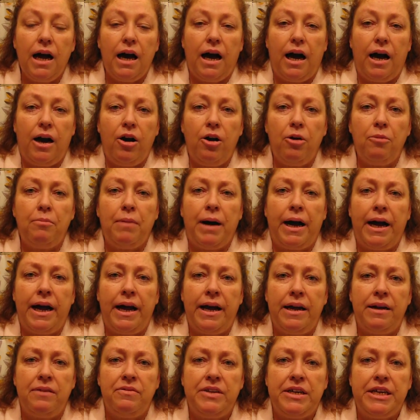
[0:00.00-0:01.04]
I hope
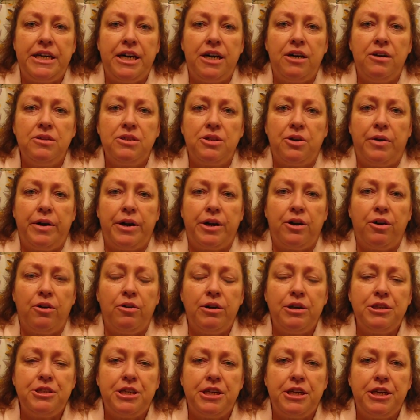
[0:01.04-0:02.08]
my videos are
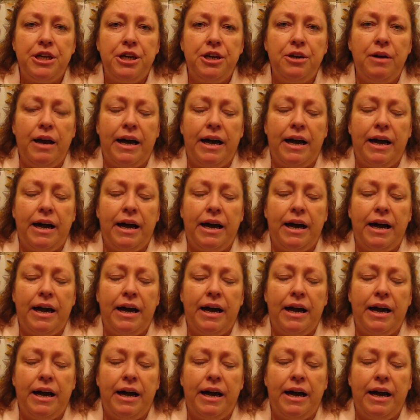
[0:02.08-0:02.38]
encouraging you.